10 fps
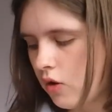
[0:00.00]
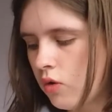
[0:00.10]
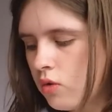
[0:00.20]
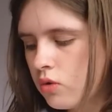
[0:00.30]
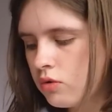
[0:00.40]

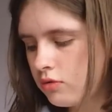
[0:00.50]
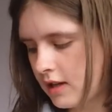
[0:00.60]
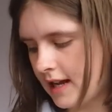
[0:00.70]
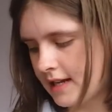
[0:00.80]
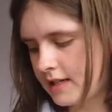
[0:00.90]
all the
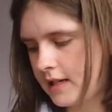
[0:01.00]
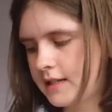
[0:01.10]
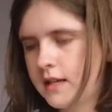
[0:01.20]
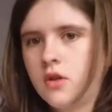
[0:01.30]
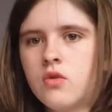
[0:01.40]

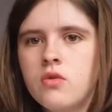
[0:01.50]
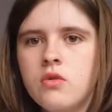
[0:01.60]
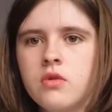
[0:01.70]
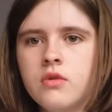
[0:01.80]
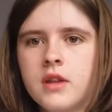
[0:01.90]
letters and
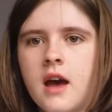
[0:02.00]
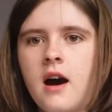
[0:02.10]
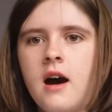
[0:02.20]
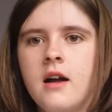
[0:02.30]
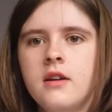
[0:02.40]
all the
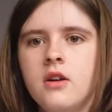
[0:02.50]
art